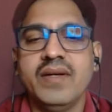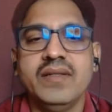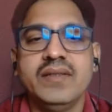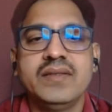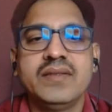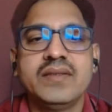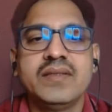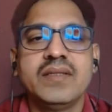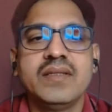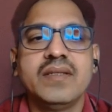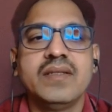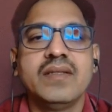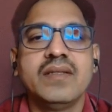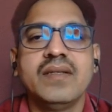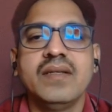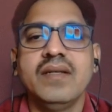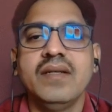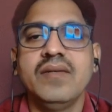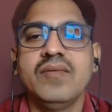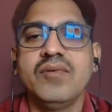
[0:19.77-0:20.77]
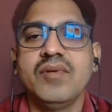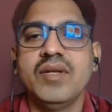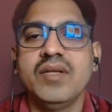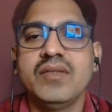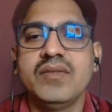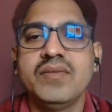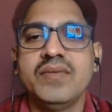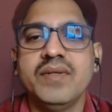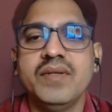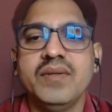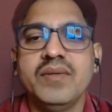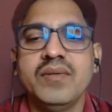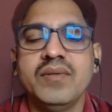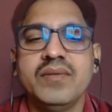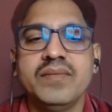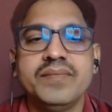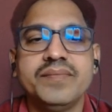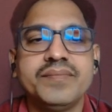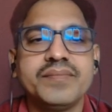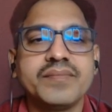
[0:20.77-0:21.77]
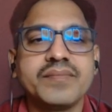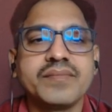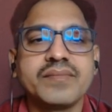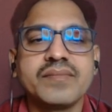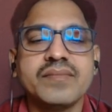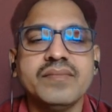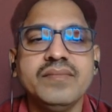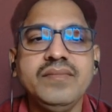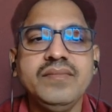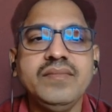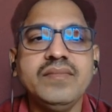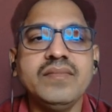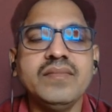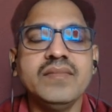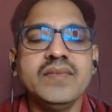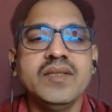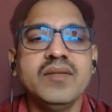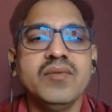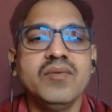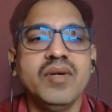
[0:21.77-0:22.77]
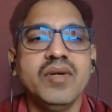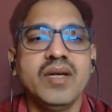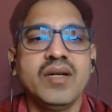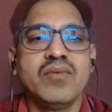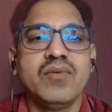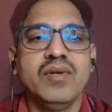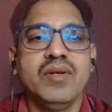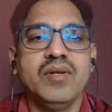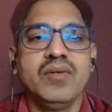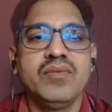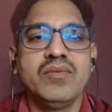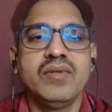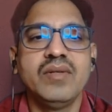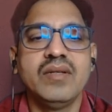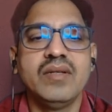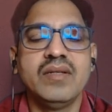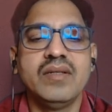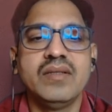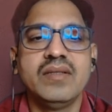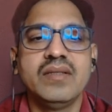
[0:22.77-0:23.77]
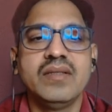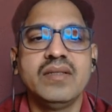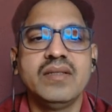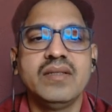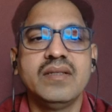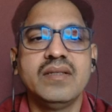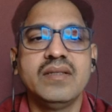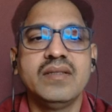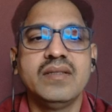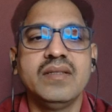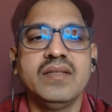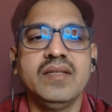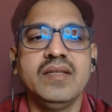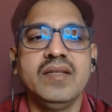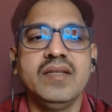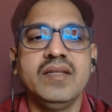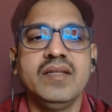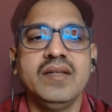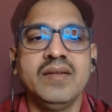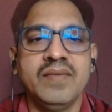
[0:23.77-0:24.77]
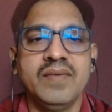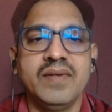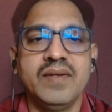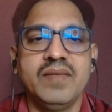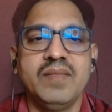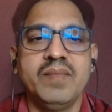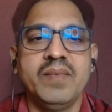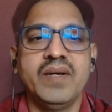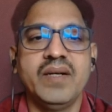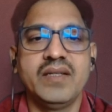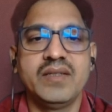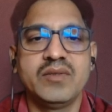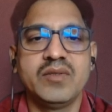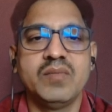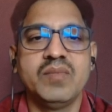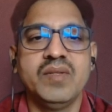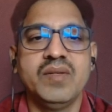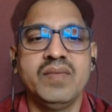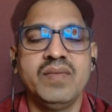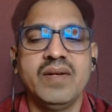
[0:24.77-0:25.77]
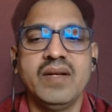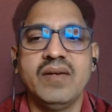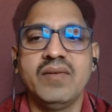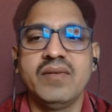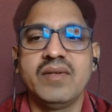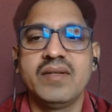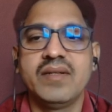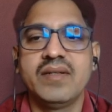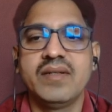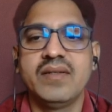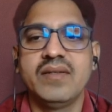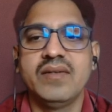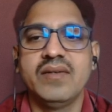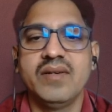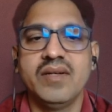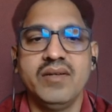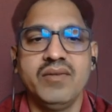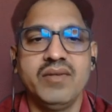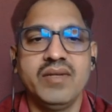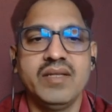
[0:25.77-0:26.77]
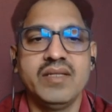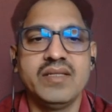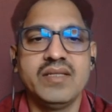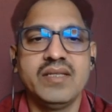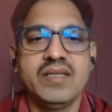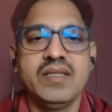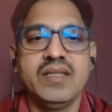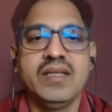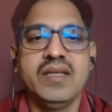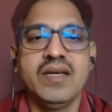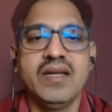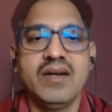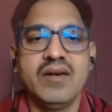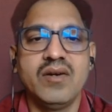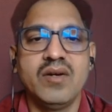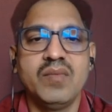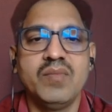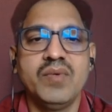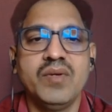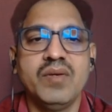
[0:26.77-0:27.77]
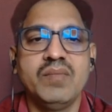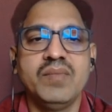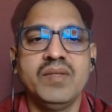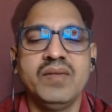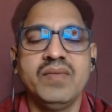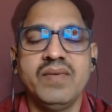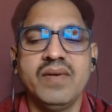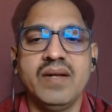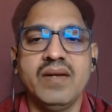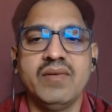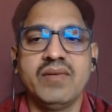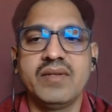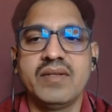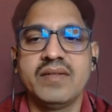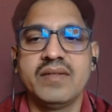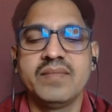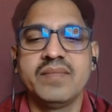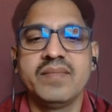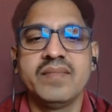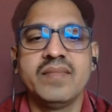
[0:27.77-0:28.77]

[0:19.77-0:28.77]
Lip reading: Friends, in today's video, we are going to learn the different parts of the flower, or you can say the anatomy of the flower.